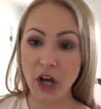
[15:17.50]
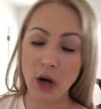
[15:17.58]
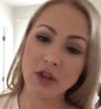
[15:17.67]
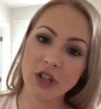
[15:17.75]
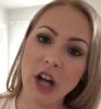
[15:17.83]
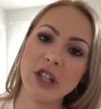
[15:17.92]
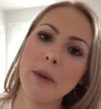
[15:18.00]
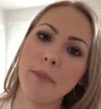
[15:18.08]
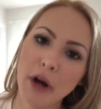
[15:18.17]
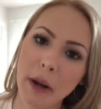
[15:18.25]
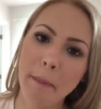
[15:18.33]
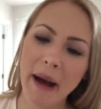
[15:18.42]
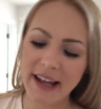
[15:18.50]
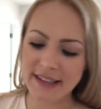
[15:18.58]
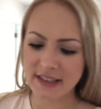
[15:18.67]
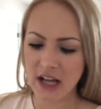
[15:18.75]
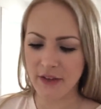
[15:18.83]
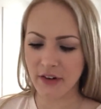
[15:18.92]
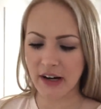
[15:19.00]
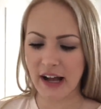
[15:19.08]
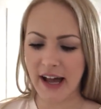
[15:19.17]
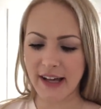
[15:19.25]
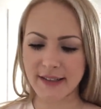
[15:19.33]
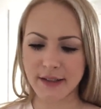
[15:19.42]
You don't judge a book by its cover,
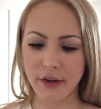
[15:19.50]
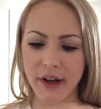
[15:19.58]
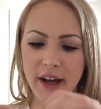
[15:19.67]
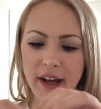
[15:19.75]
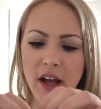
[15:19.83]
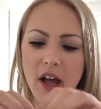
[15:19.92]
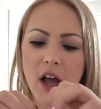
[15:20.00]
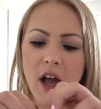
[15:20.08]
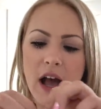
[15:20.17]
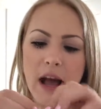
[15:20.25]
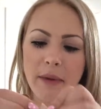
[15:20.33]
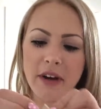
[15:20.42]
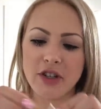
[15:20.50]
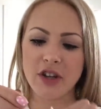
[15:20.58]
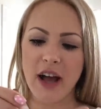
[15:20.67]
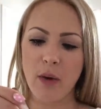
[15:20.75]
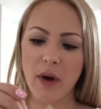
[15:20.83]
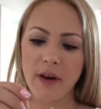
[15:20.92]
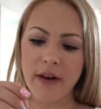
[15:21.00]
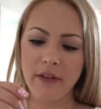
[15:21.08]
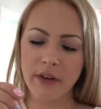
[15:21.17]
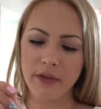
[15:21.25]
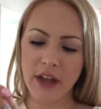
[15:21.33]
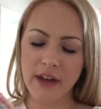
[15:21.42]
guys, okay? I'm gonna try one of
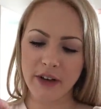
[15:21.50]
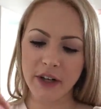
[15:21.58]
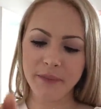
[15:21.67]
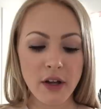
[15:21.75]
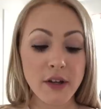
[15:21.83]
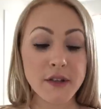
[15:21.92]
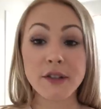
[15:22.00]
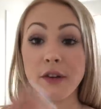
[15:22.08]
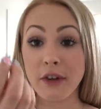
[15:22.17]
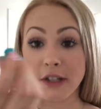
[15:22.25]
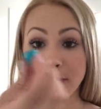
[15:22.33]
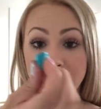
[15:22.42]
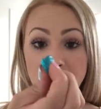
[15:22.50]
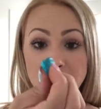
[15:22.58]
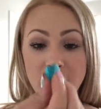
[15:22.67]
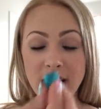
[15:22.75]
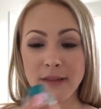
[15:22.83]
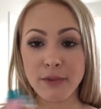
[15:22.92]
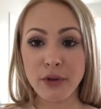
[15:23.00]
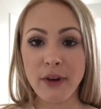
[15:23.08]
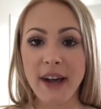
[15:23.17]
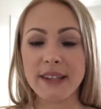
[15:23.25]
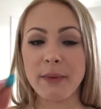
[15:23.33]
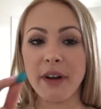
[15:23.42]
every flavor. So first we're gonna try the blue
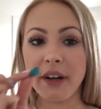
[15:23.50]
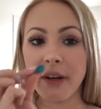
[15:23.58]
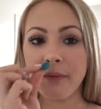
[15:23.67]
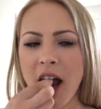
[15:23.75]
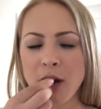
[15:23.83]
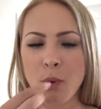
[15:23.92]
raspberry.